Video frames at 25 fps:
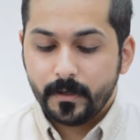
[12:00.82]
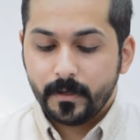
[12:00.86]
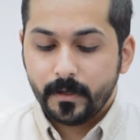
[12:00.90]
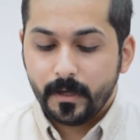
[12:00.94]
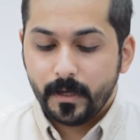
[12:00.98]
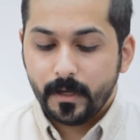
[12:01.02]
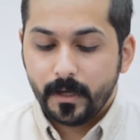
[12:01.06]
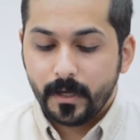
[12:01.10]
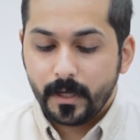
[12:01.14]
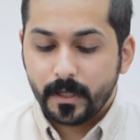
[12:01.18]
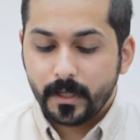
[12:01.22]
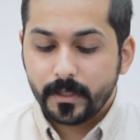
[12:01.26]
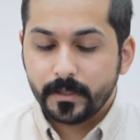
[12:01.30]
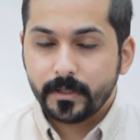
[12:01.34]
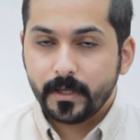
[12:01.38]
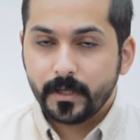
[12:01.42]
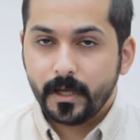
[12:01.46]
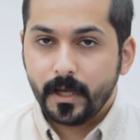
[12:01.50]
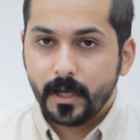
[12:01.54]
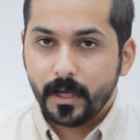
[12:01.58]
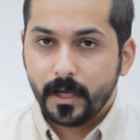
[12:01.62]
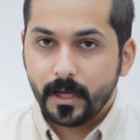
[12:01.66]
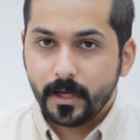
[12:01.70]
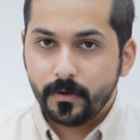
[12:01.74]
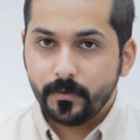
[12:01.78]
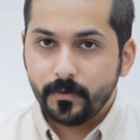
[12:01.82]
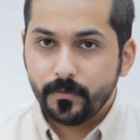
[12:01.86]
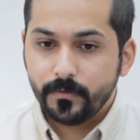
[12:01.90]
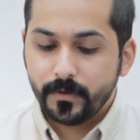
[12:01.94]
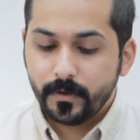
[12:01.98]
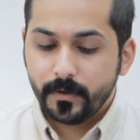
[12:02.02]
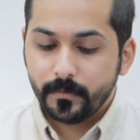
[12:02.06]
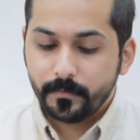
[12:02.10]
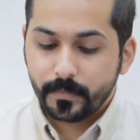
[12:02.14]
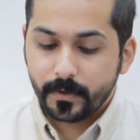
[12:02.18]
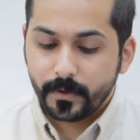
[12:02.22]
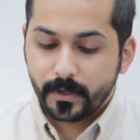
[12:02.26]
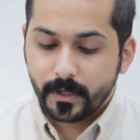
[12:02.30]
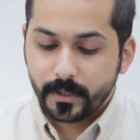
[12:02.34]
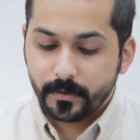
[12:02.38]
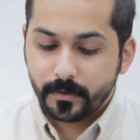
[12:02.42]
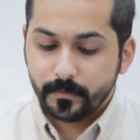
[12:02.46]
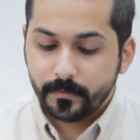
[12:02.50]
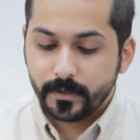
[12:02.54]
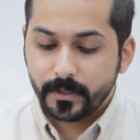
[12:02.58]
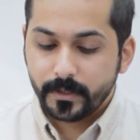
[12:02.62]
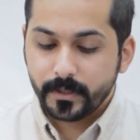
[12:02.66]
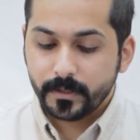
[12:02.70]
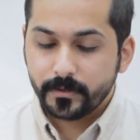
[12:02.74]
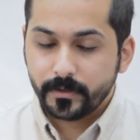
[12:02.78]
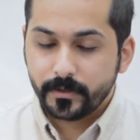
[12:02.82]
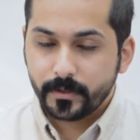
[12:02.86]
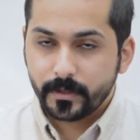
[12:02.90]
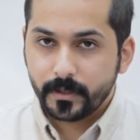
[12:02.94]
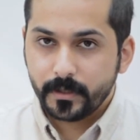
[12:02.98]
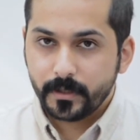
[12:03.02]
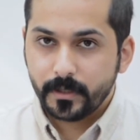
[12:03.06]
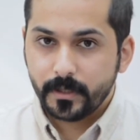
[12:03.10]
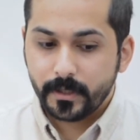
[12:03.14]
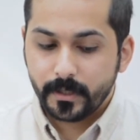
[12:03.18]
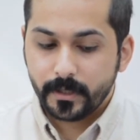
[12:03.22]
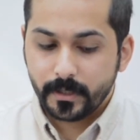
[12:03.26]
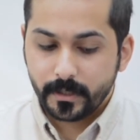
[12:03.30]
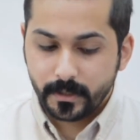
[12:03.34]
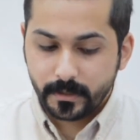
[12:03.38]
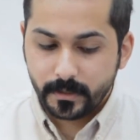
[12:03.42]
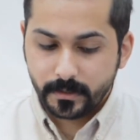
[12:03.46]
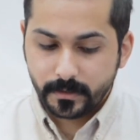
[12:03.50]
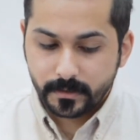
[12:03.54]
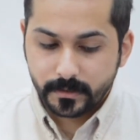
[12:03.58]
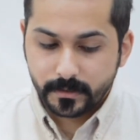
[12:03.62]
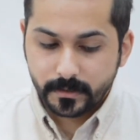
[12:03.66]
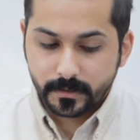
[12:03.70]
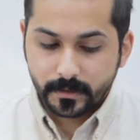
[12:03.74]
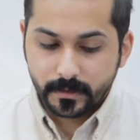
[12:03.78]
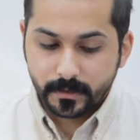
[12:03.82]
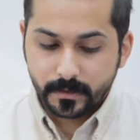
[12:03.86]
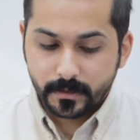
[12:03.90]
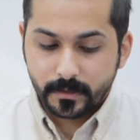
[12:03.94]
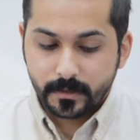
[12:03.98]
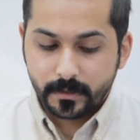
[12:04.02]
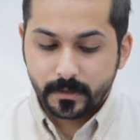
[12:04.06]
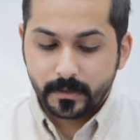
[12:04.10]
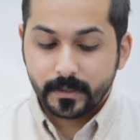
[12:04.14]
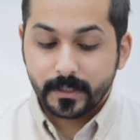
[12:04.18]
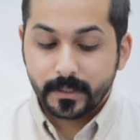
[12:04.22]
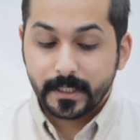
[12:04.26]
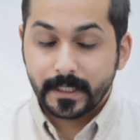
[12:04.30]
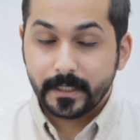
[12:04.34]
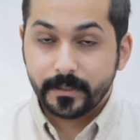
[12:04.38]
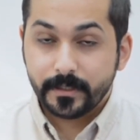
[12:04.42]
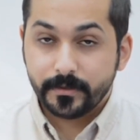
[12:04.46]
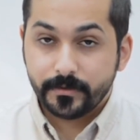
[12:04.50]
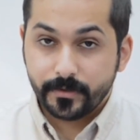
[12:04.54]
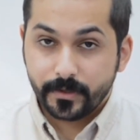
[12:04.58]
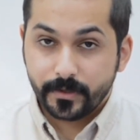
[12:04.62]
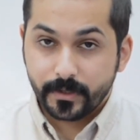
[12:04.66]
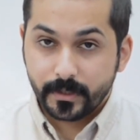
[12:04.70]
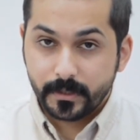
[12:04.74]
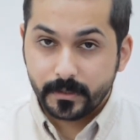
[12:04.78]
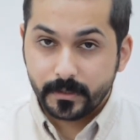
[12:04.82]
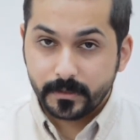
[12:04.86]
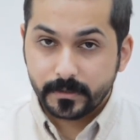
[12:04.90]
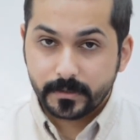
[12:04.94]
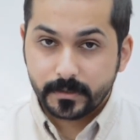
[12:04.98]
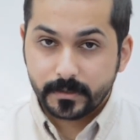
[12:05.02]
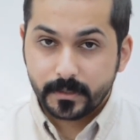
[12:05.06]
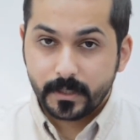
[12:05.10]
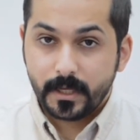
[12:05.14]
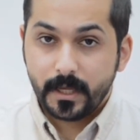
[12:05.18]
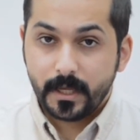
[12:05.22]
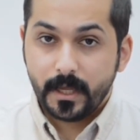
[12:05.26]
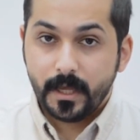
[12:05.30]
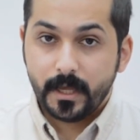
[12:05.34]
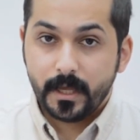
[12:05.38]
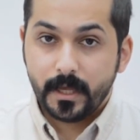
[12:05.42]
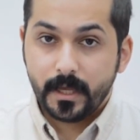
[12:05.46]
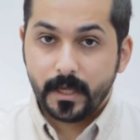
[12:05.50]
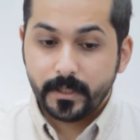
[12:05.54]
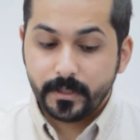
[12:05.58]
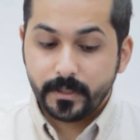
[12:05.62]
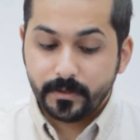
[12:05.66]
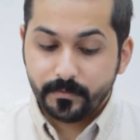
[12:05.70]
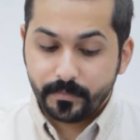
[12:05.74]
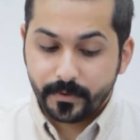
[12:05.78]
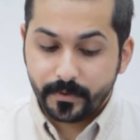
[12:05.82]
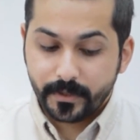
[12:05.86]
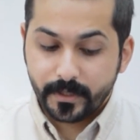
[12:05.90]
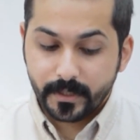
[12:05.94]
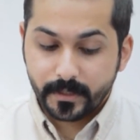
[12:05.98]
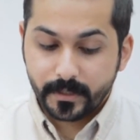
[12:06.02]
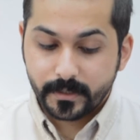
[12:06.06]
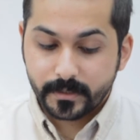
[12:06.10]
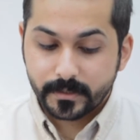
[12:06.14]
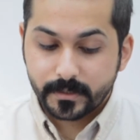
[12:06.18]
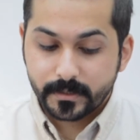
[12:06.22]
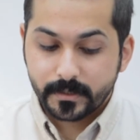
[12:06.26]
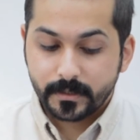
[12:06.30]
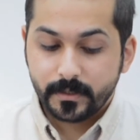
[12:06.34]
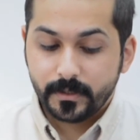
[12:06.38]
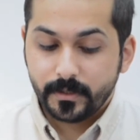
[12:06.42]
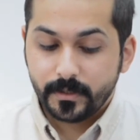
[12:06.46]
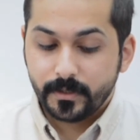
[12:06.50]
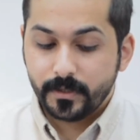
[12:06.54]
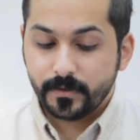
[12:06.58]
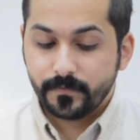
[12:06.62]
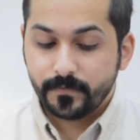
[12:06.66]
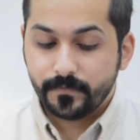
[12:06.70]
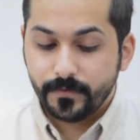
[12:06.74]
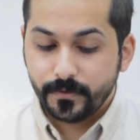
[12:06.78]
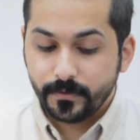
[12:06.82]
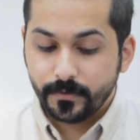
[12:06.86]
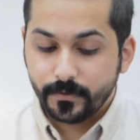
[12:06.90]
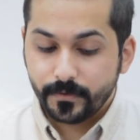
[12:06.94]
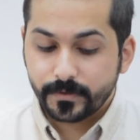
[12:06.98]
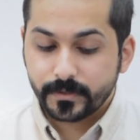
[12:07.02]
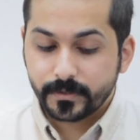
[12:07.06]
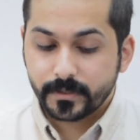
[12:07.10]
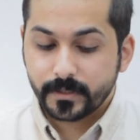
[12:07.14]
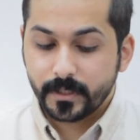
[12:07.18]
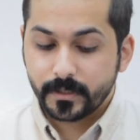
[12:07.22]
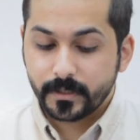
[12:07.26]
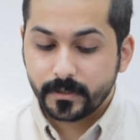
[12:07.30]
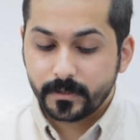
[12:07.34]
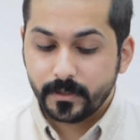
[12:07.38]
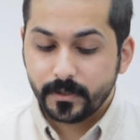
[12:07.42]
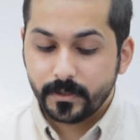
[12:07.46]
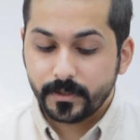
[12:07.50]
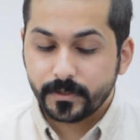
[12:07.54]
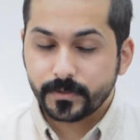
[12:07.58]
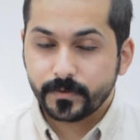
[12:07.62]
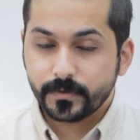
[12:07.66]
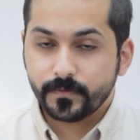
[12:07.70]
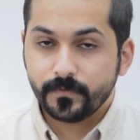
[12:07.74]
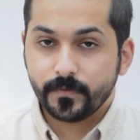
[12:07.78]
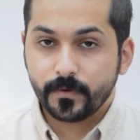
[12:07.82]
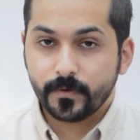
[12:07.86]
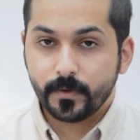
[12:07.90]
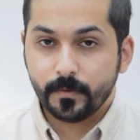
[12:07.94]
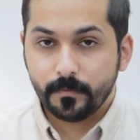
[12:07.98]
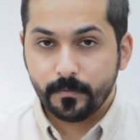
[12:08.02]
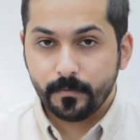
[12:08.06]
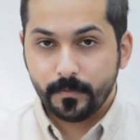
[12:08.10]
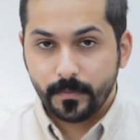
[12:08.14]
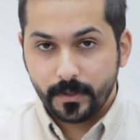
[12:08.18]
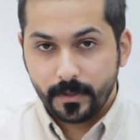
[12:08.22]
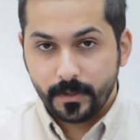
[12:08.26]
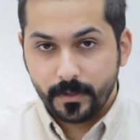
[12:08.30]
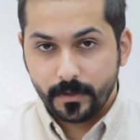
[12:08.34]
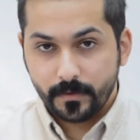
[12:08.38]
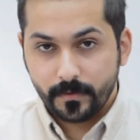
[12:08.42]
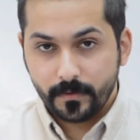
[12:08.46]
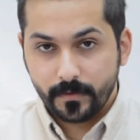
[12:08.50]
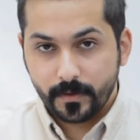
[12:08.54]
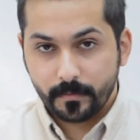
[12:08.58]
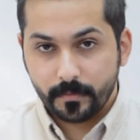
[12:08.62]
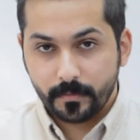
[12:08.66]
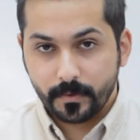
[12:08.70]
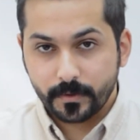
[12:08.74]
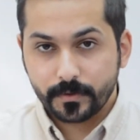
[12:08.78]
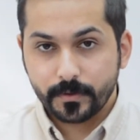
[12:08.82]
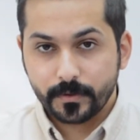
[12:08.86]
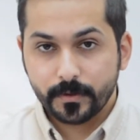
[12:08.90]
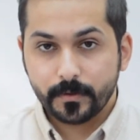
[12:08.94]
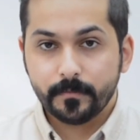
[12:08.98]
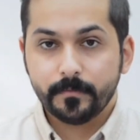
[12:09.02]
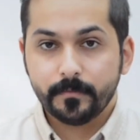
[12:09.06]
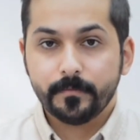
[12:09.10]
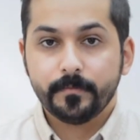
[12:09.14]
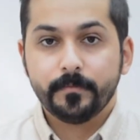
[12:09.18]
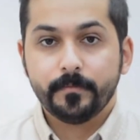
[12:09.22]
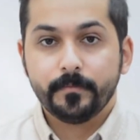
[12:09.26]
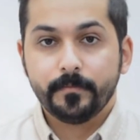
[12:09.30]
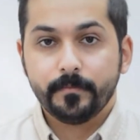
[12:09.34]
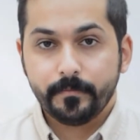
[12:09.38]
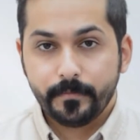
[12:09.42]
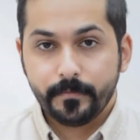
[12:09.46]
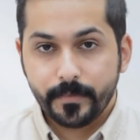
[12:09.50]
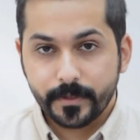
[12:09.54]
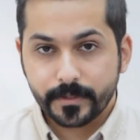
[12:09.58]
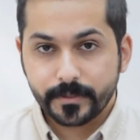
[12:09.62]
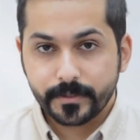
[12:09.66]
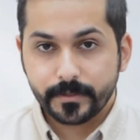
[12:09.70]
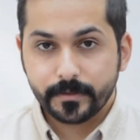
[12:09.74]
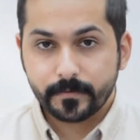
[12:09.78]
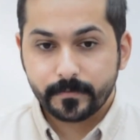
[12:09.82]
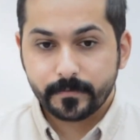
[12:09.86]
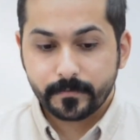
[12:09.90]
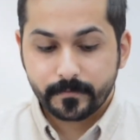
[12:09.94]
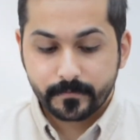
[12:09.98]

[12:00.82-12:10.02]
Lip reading: and how the primary drill head drills and breaks the fused catalyst from the bottom picture.